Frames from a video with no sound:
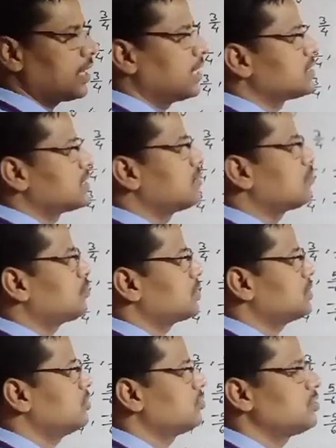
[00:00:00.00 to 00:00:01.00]
the LCM, the
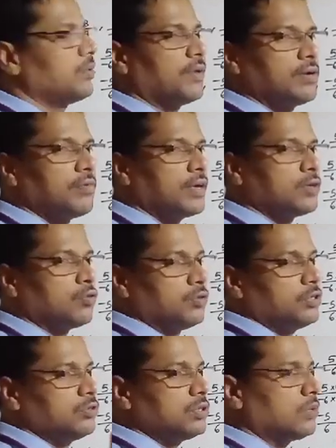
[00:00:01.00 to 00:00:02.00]
first you have to divide by 2.
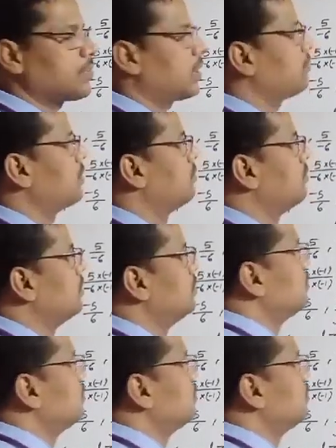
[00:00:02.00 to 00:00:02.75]
Use the prime number.